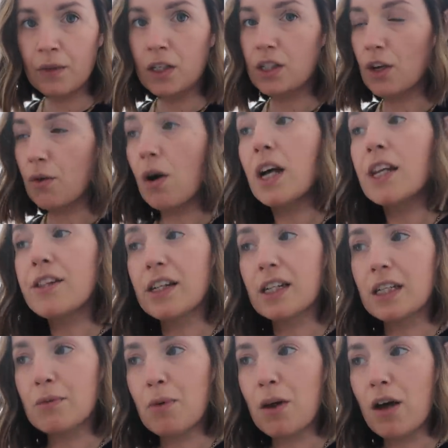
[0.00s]
So I think
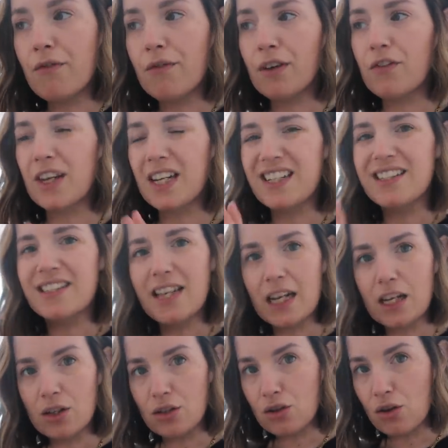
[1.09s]
it's perfect for like a
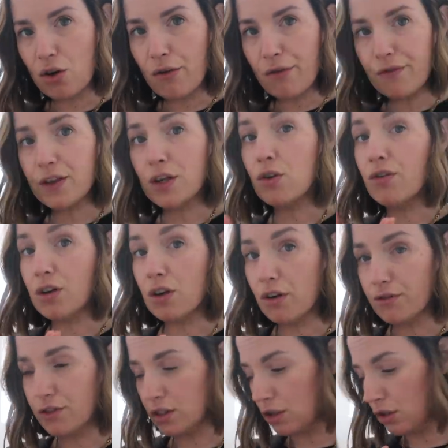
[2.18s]
second coffee or an
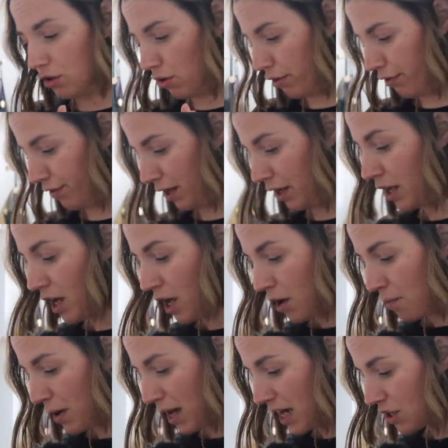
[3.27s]
afternoon coffee.
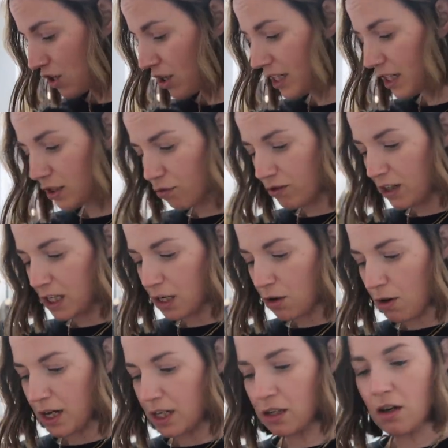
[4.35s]
But actually it's really
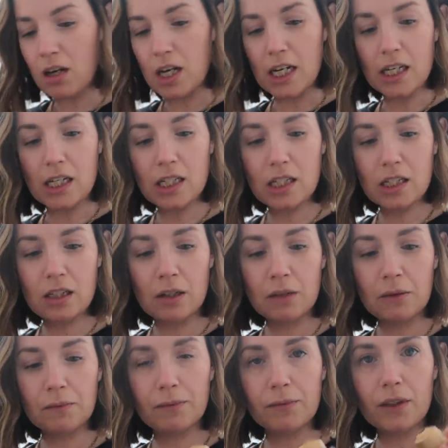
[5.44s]
quite nice.
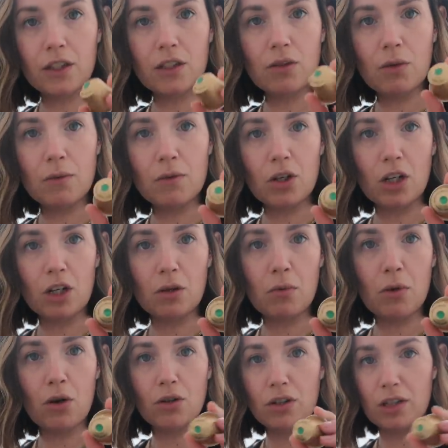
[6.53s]
I don't know why I'm showing you the
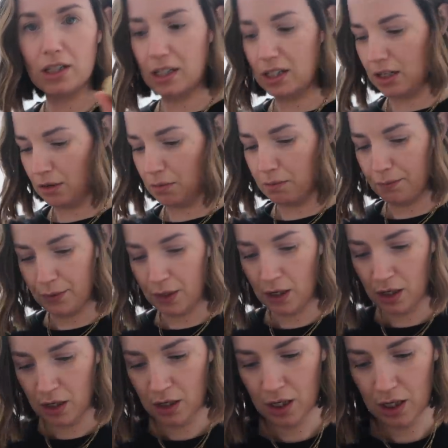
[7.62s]
pod because it's in a,
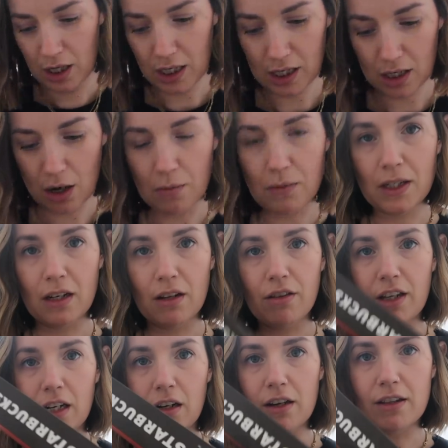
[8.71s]
it comes in a
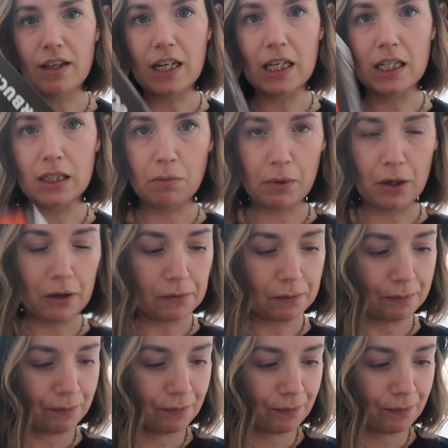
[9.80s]
thing like this, but